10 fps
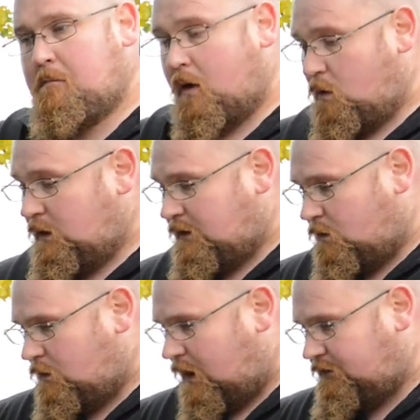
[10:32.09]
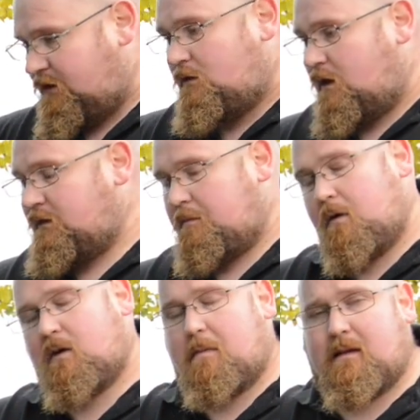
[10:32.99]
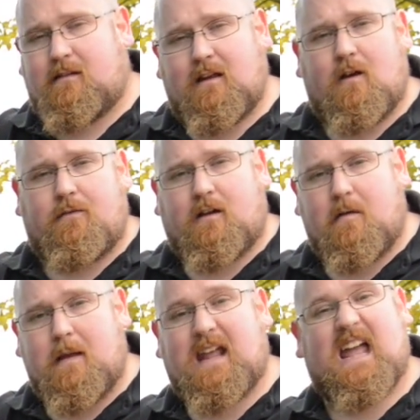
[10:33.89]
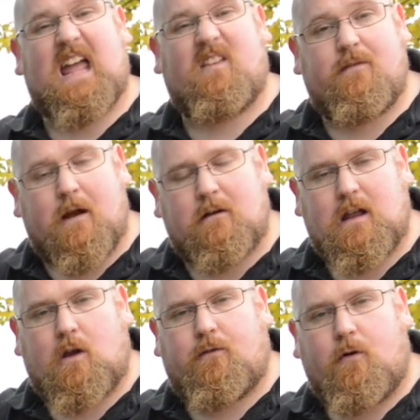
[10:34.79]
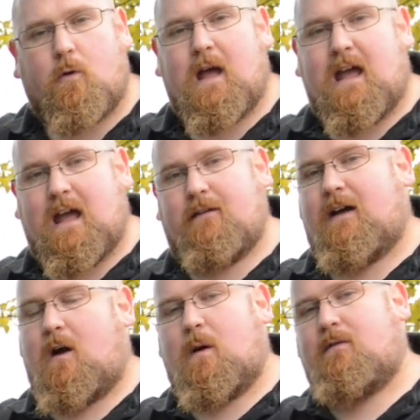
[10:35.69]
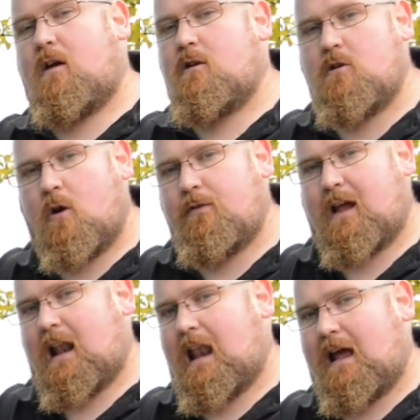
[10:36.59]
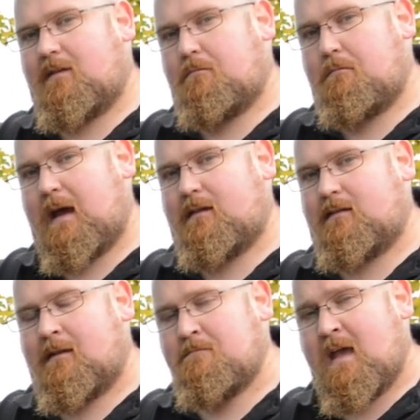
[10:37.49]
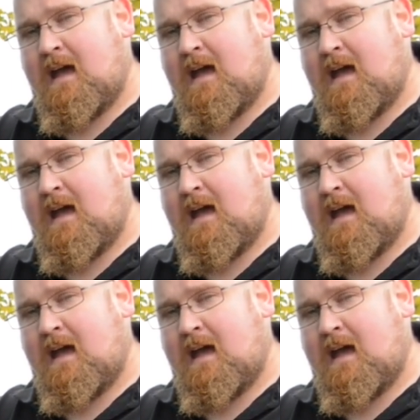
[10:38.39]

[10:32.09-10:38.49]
But all in all, I do like the boot capacity of the Kamiq. It is very useful, if however not the class best.